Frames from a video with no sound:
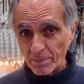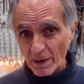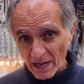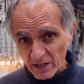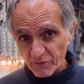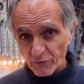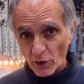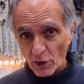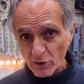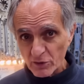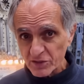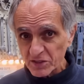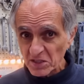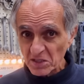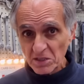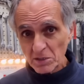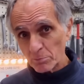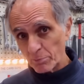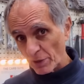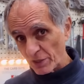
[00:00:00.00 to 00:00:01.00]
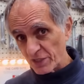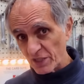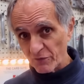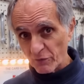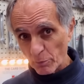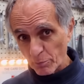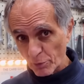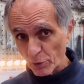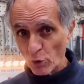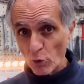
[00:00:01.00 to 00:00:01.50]
backfires, but
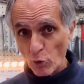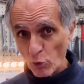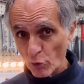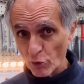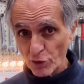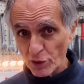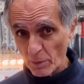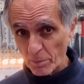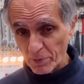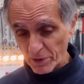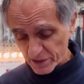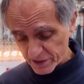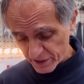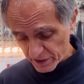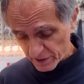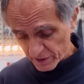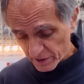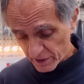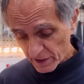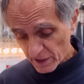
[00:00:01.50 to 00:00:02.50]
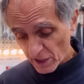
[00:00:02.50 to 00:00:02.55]
never put a hole in the piston,